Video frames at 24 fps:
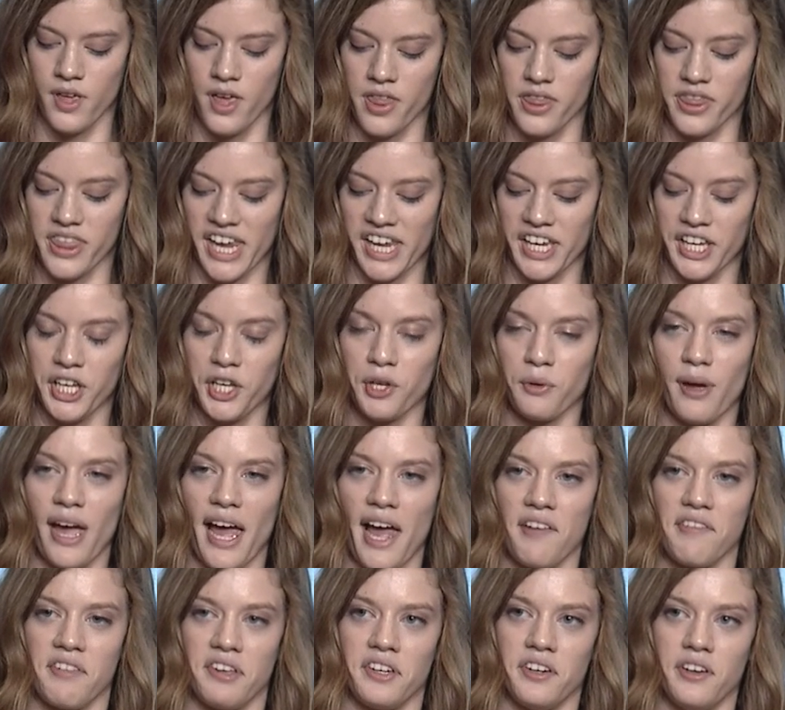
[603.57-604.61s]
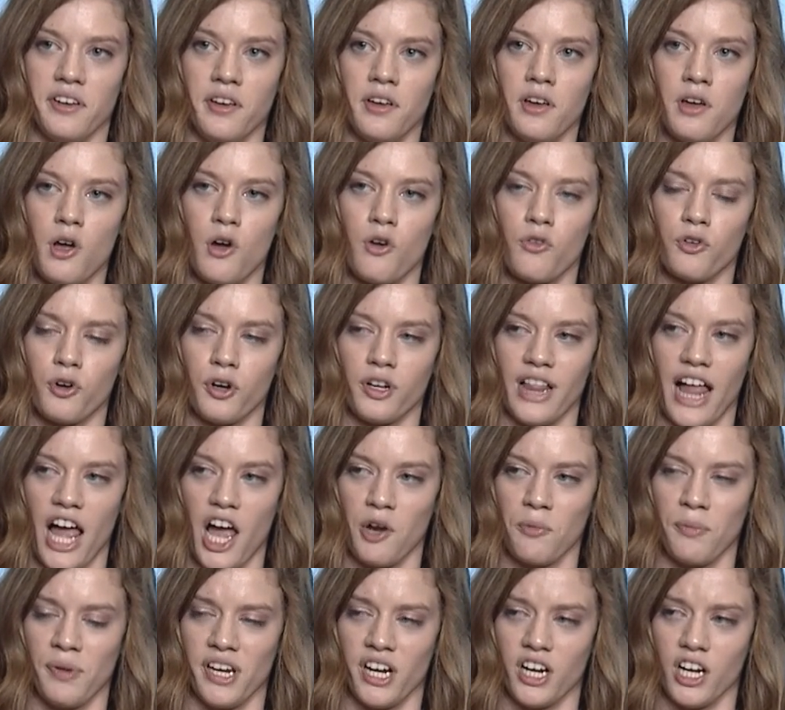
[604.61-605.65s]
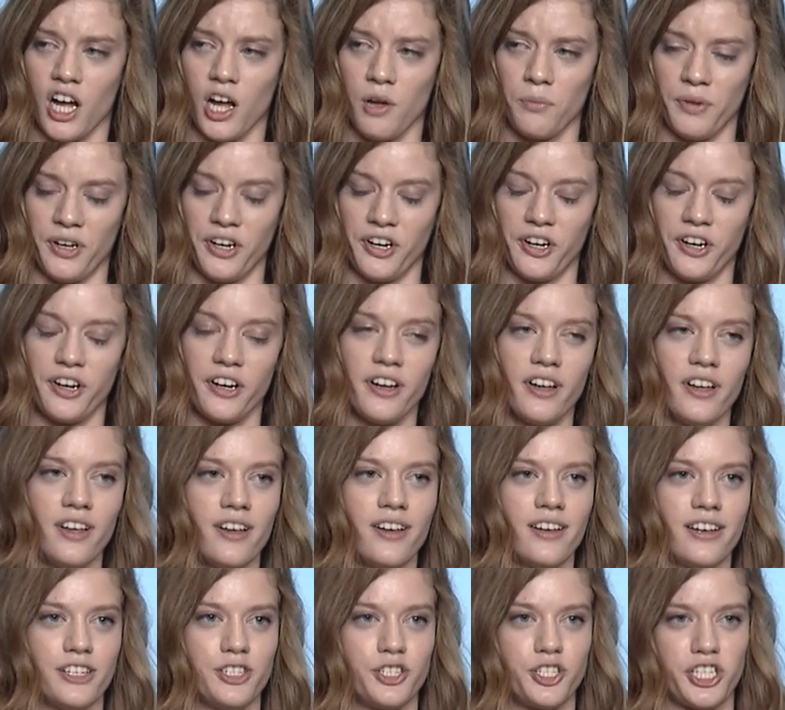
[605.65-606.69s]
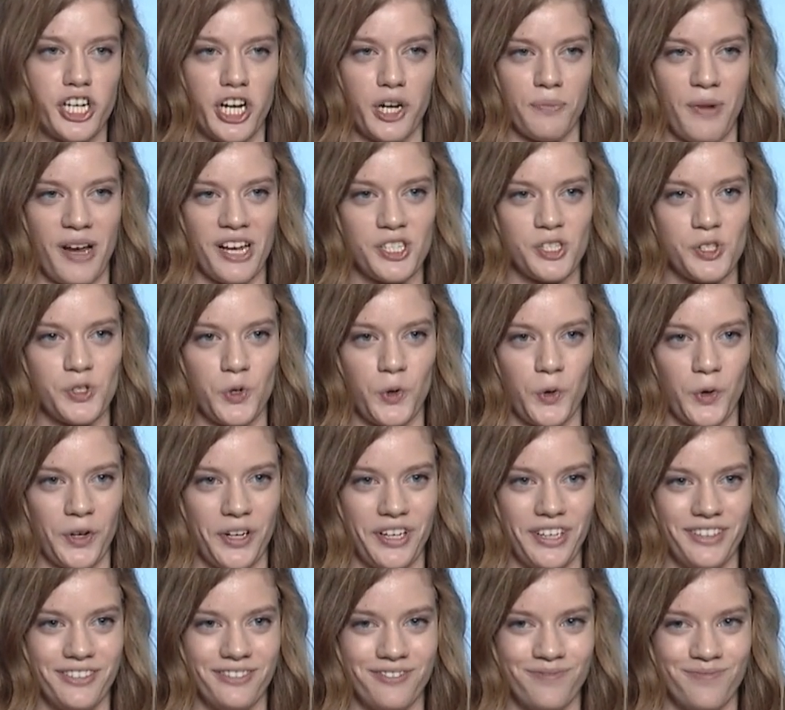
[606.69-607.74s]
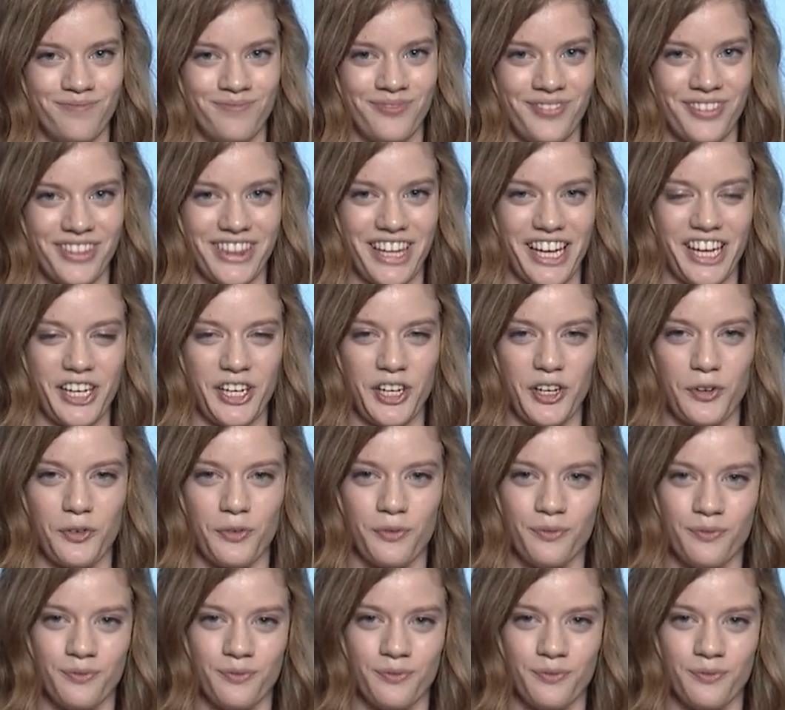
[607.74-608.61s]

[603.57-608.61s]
Thank you, Avid, for allowing me to come here and share my story. Thank you.